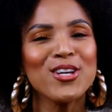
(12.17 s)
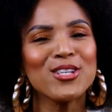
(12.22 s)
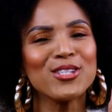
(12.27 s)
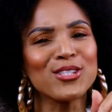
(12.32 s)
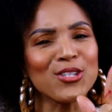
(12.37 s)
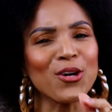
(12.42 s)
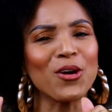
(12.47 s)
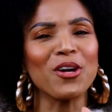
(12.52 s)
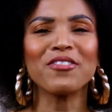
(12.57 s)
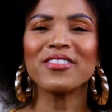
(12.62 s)

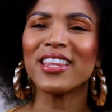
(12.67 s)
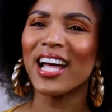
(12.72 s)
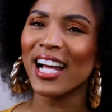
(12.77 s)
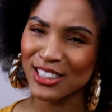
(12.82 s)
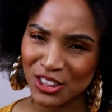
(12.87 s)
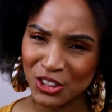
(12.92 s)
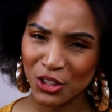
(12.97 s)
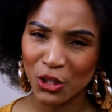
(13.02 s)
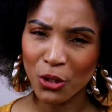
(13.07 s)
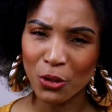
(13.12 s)
So if
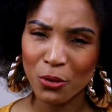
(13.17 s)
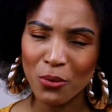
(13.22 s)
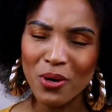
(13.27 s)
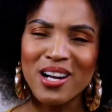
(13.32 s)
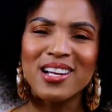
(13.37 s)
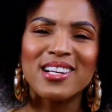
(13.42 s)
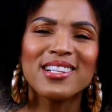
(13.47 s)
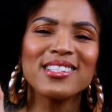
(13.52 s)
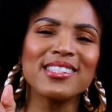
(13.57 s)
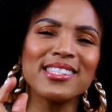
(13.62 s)
that's you,
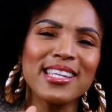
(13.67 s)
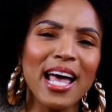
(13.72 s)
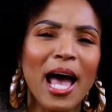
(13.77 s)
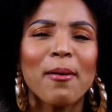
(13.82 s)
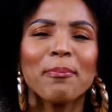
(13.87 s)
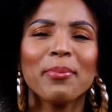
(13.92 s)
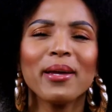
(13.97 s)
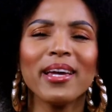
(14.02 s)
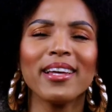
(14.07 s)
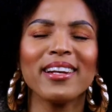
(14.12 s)

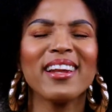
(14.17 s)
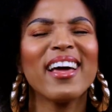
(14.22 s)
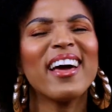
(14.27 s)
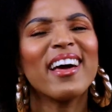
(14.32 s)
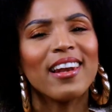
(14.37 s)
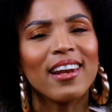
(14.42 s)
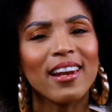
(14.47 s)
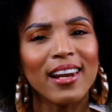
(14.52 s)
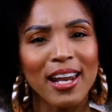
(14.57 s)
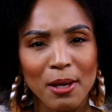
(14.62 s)
tap in
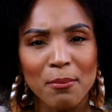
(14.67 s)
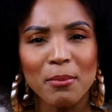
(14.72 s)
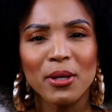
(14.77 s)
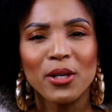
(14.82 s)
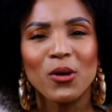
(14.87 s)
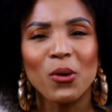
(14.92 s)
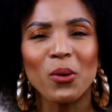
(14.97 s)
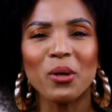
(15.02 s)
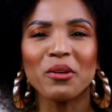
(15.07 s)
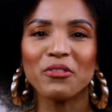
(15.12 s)
and let me
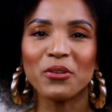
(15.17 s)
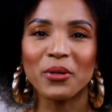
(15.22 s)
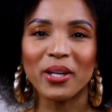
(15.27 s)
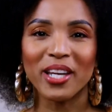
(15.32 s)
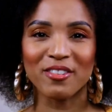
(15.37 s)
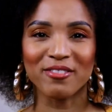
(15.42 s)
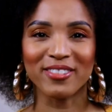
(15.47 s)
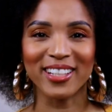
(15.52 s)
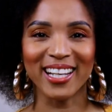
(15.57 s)
know if you can